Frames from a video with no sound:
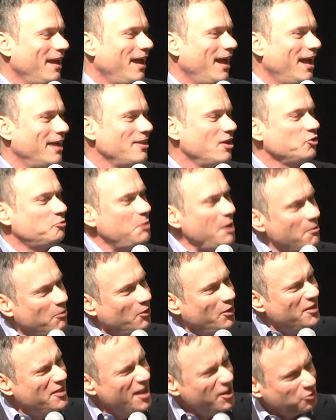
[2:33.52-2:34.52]
And there's people
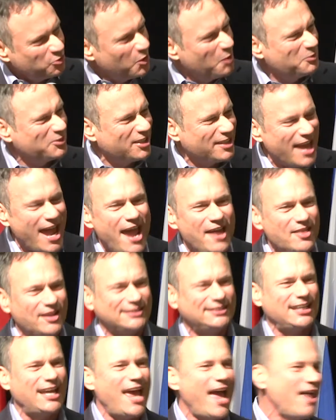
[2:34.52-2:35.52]
in this room today that
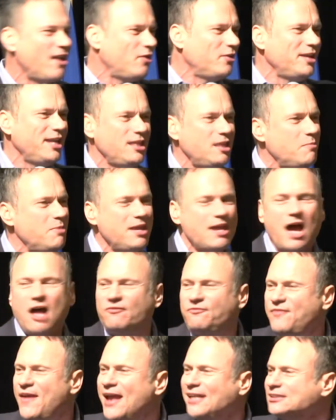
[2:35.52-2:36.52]
say, I don't need to be on
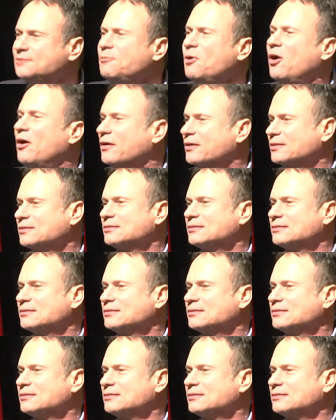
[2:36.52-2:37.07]
Facebook.